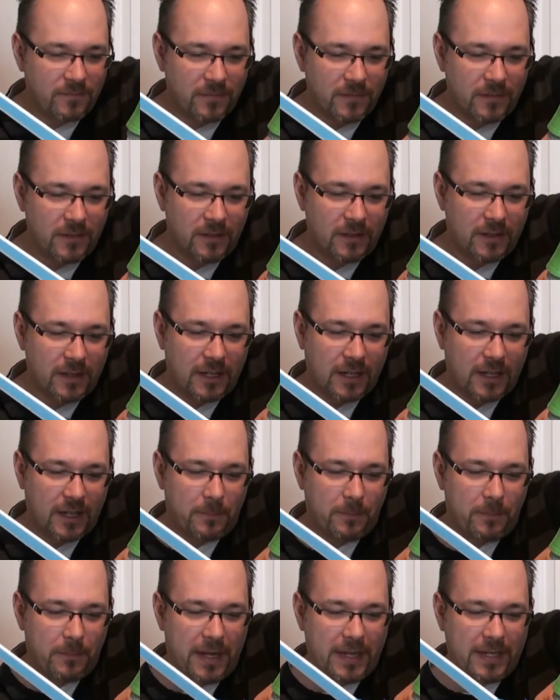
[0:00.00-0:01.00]
You kind of got
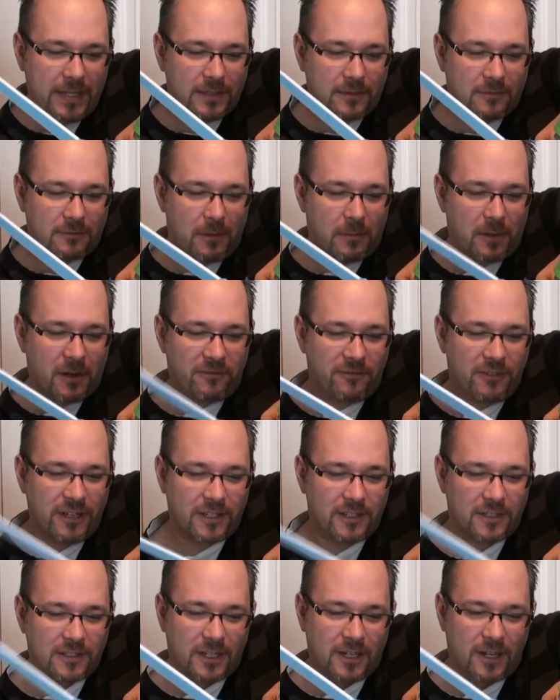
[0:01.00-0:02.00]
to bend his rubber
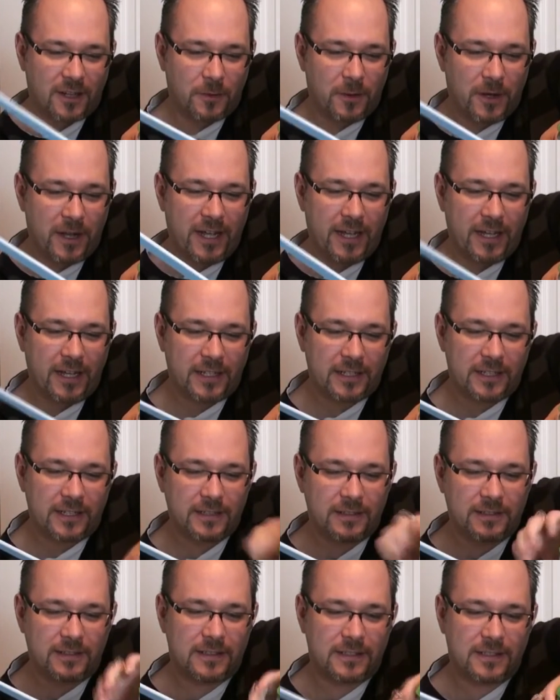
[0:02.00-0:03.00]
fingers out of the way
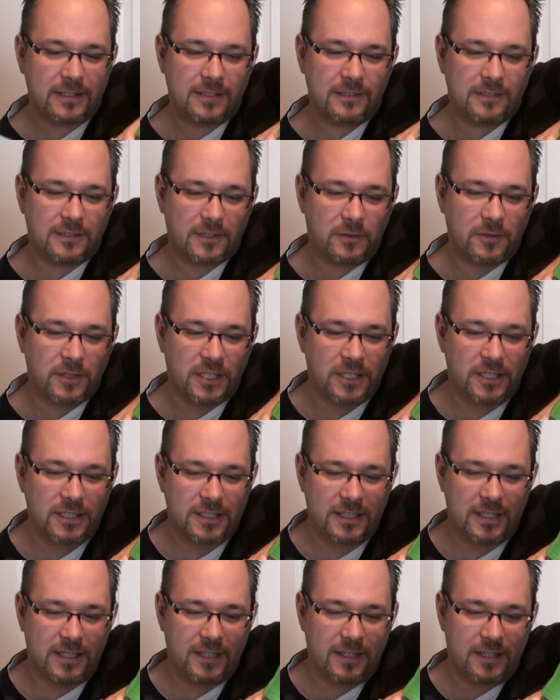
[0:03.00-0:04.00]
to squish
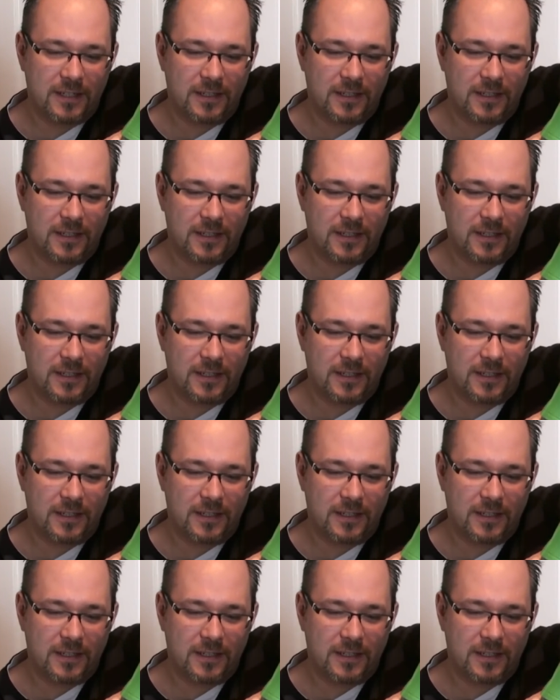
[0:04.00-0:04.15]
this in.